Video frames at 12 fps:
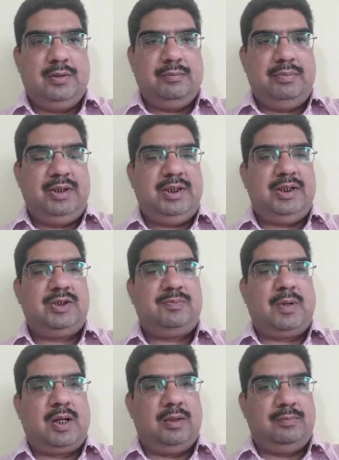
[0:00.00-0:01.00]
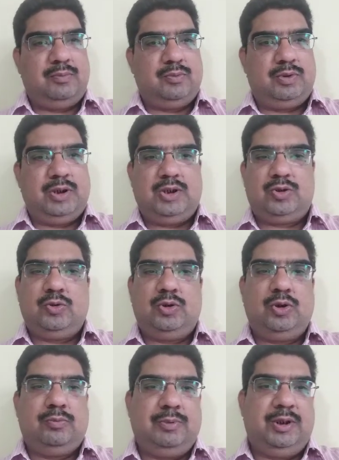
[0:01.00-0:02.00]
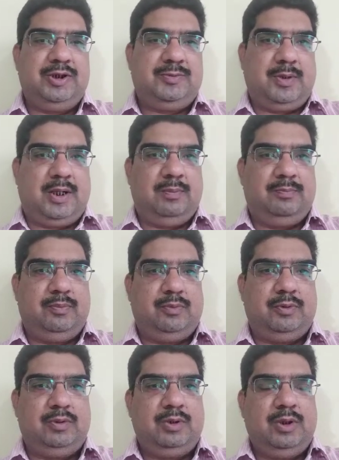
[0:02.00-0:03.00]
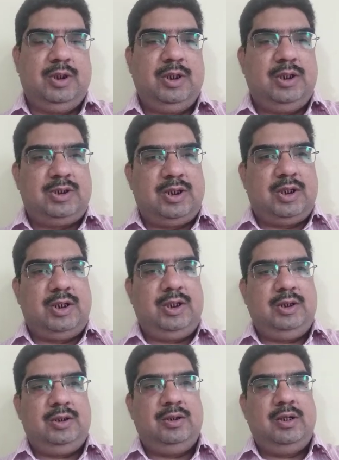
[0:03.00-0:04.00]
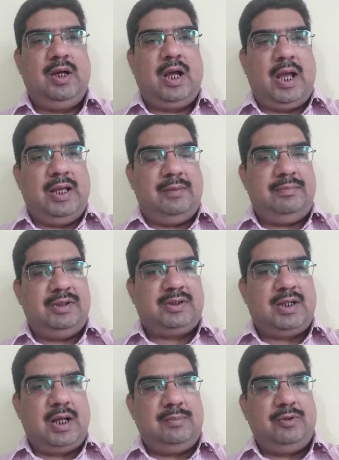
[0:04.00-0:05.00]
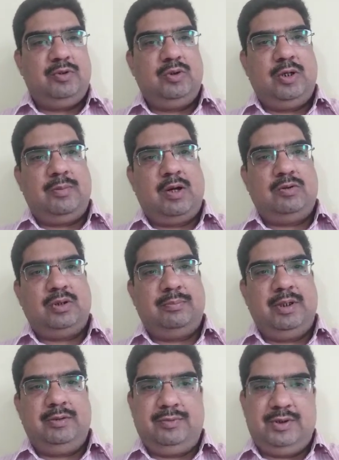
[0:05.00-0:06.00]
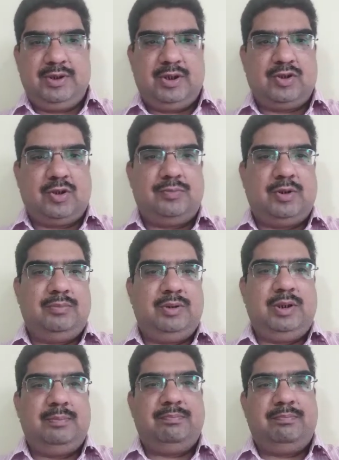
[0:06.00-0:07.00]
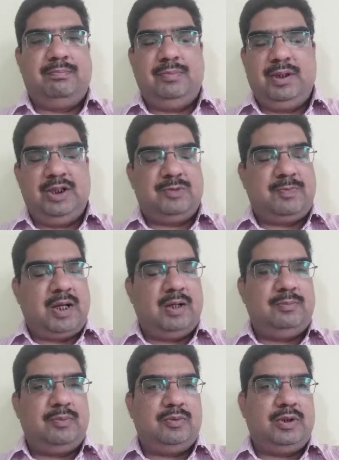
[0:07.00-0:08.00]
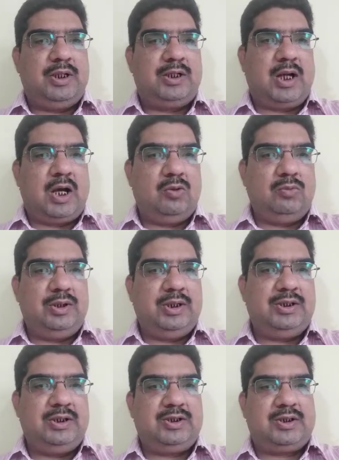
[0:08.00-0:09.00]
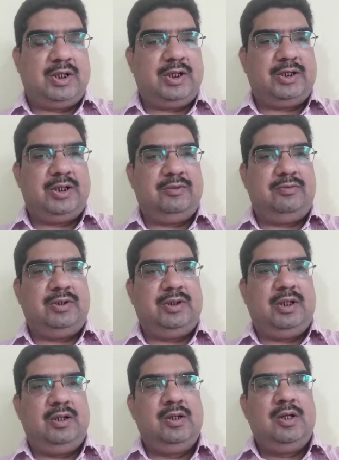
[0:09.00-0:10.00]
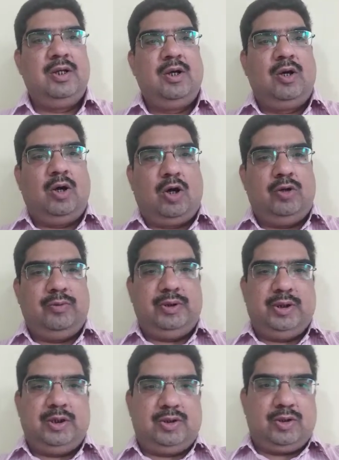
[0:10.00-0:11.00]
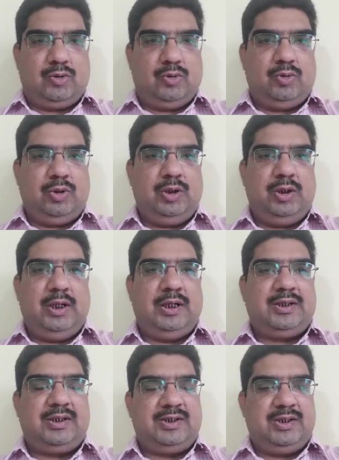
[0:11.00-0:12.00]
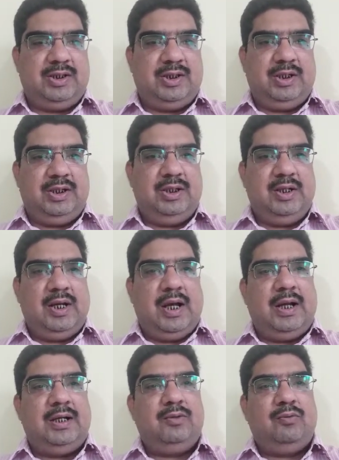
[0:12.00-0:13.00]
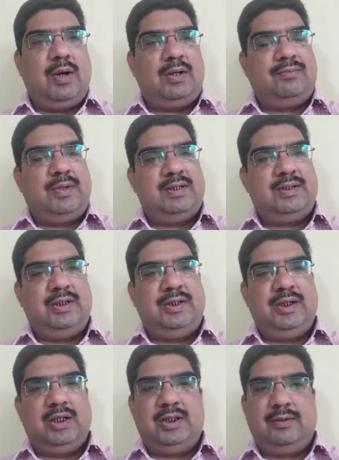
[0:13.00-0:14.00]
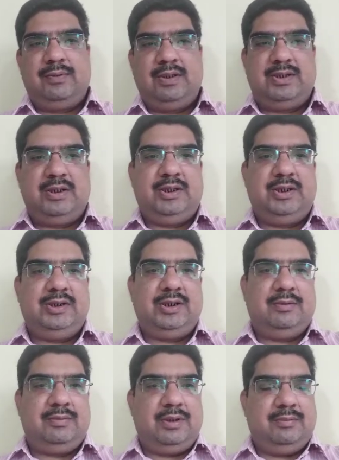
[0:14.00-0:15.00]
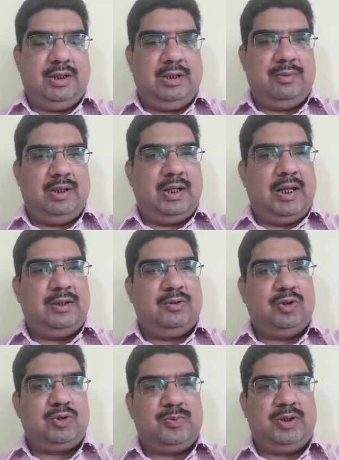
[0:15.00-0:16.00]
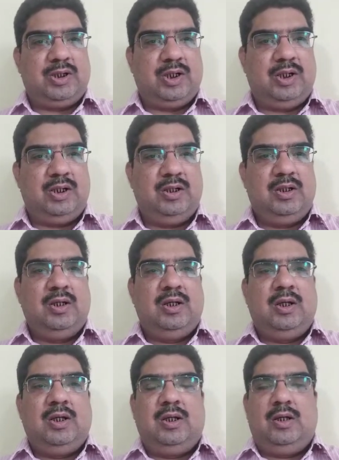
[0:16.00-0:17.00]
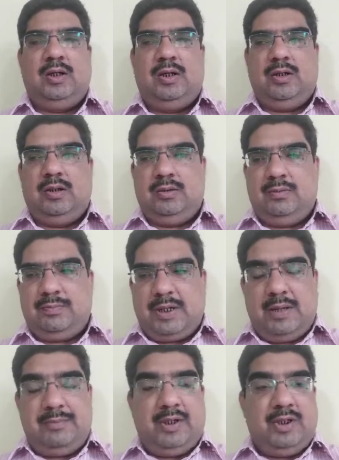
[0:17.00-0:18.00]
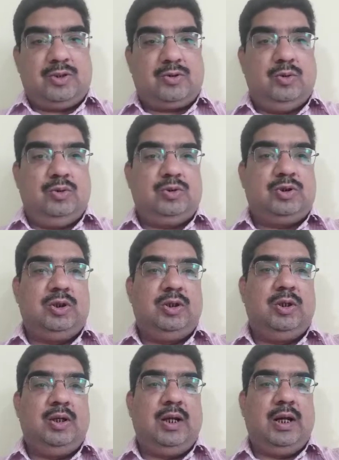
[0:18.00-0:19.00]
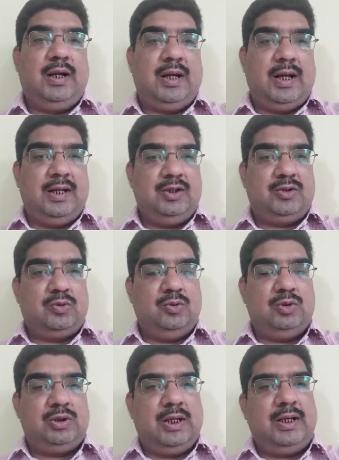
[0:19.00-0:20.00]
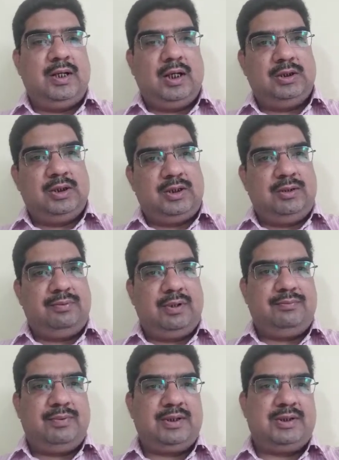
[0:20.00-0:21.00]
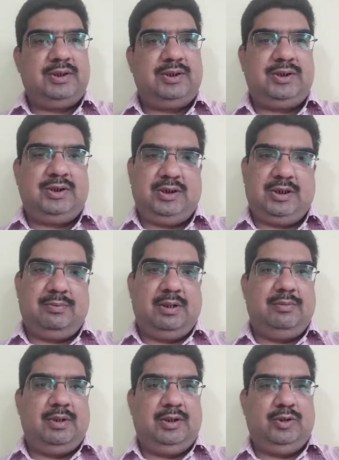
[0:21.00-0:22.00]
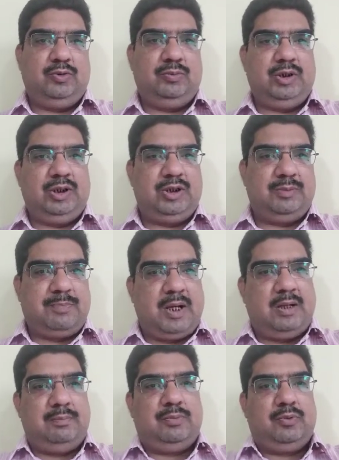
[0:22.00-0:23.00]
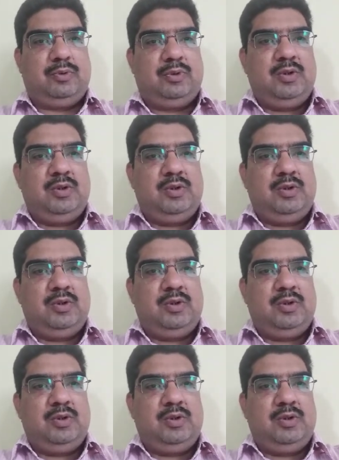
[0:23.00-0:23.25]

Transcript: Village Palampur, the story of Village Palampur. Yesterday, I have described you about the main features of the village Palampur, that how village is connected with the all weather, the road, electricity, and what facility, other facilities available like hospital, primary schools and high schools and other different facilities is available into village Palampur.